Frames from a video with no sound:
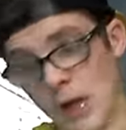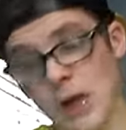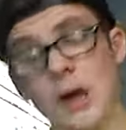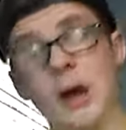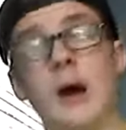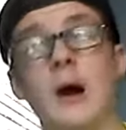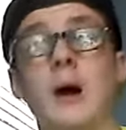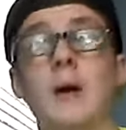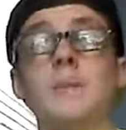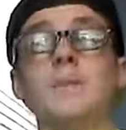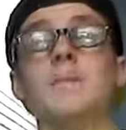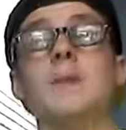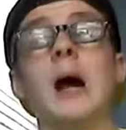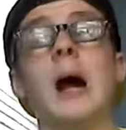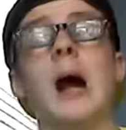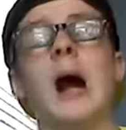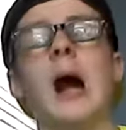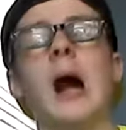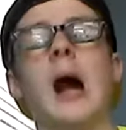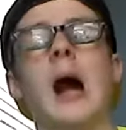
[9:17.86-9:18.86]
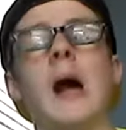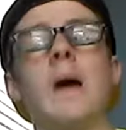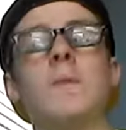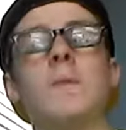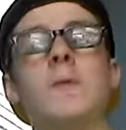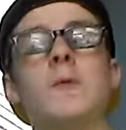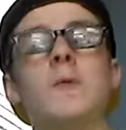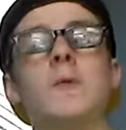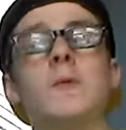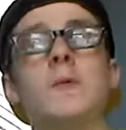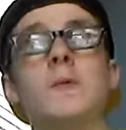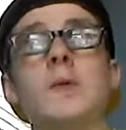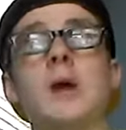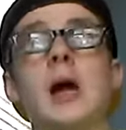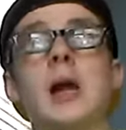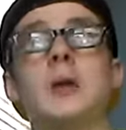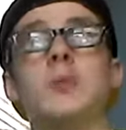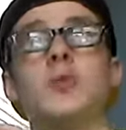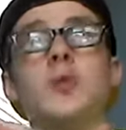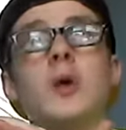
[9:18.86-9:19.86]
um, I will,
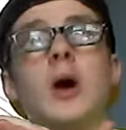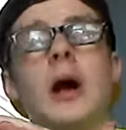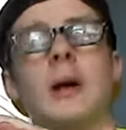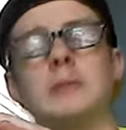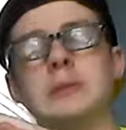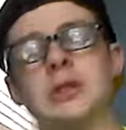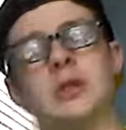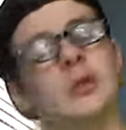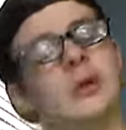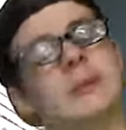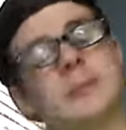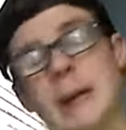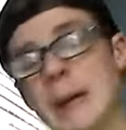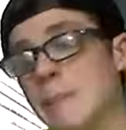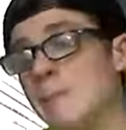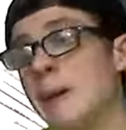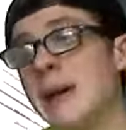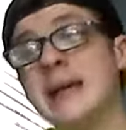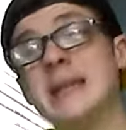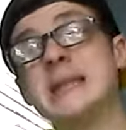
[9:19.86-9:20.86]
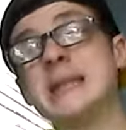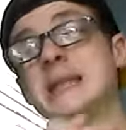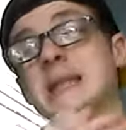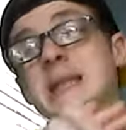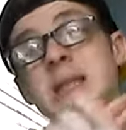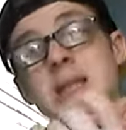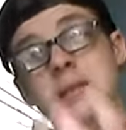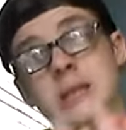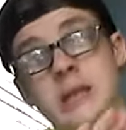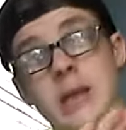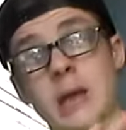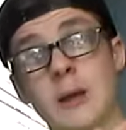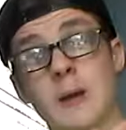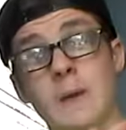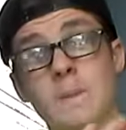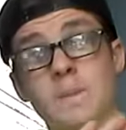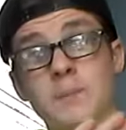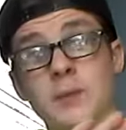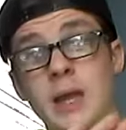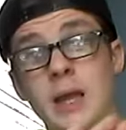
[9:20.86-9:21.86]
I will, I'm doing my best to
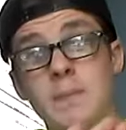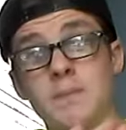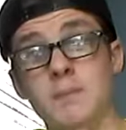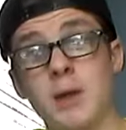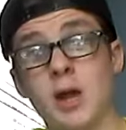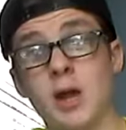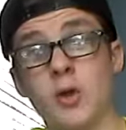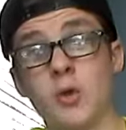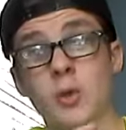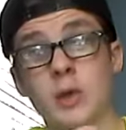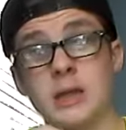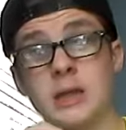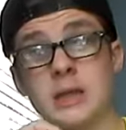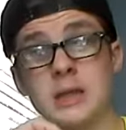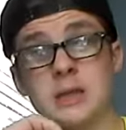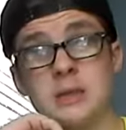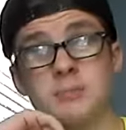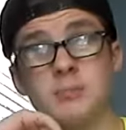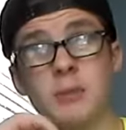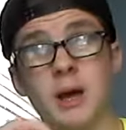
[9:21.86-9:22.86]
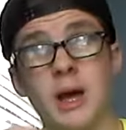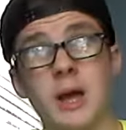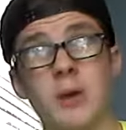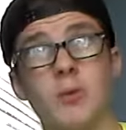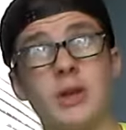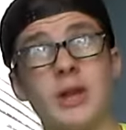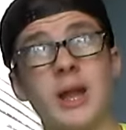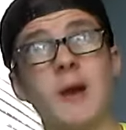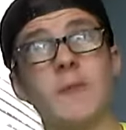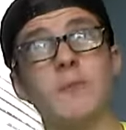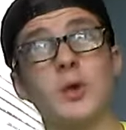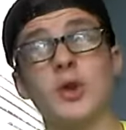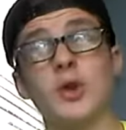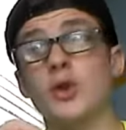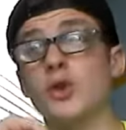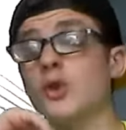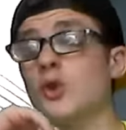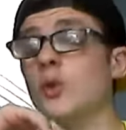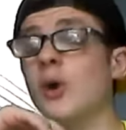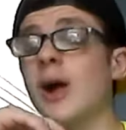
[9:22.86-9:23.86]
get better with this, but without further
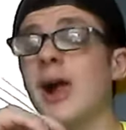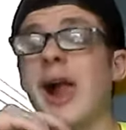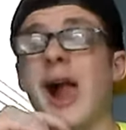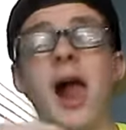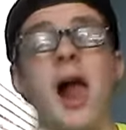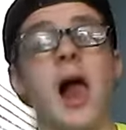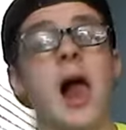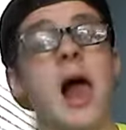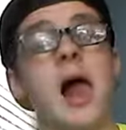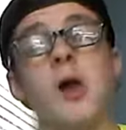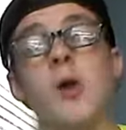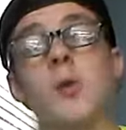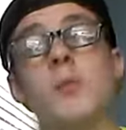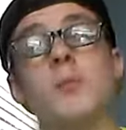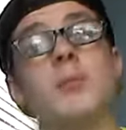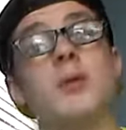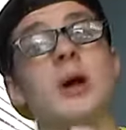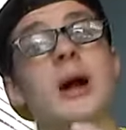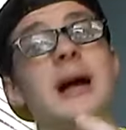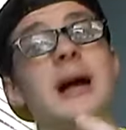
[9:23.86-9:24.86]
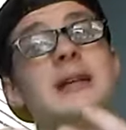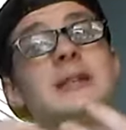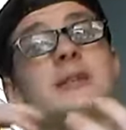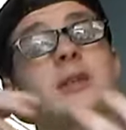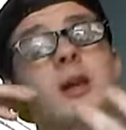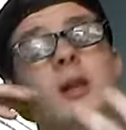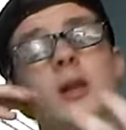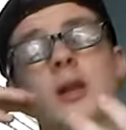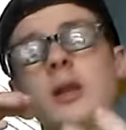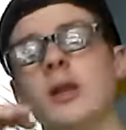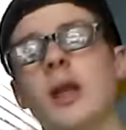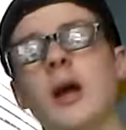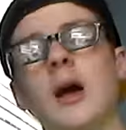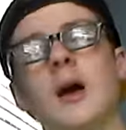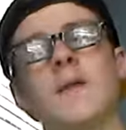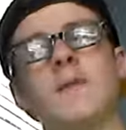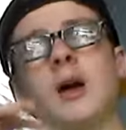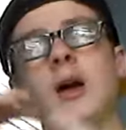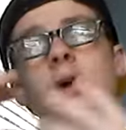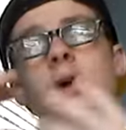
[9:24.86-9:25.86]
ado, I hope you guys
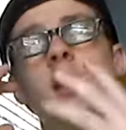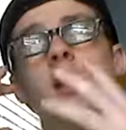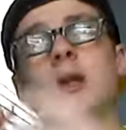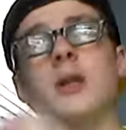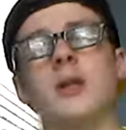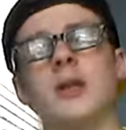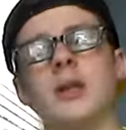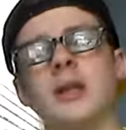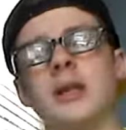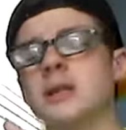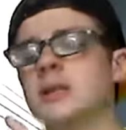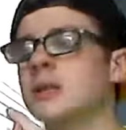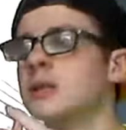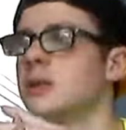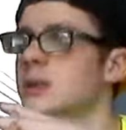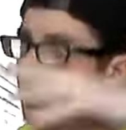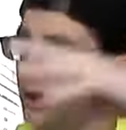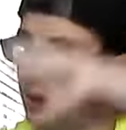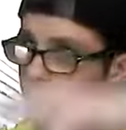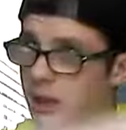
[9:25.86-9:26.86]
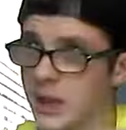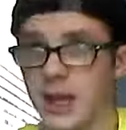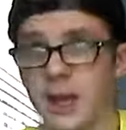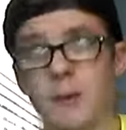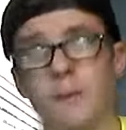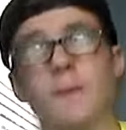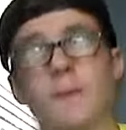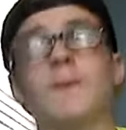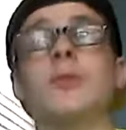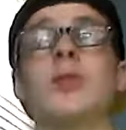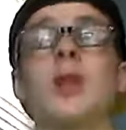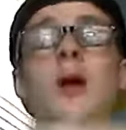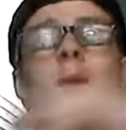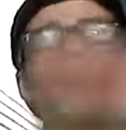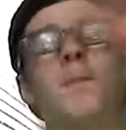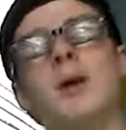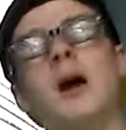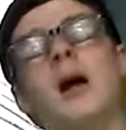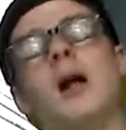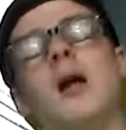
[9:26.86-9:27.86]
love this again,
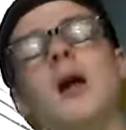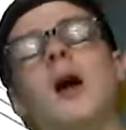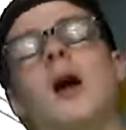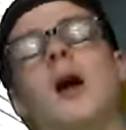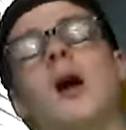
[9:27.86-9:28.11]
but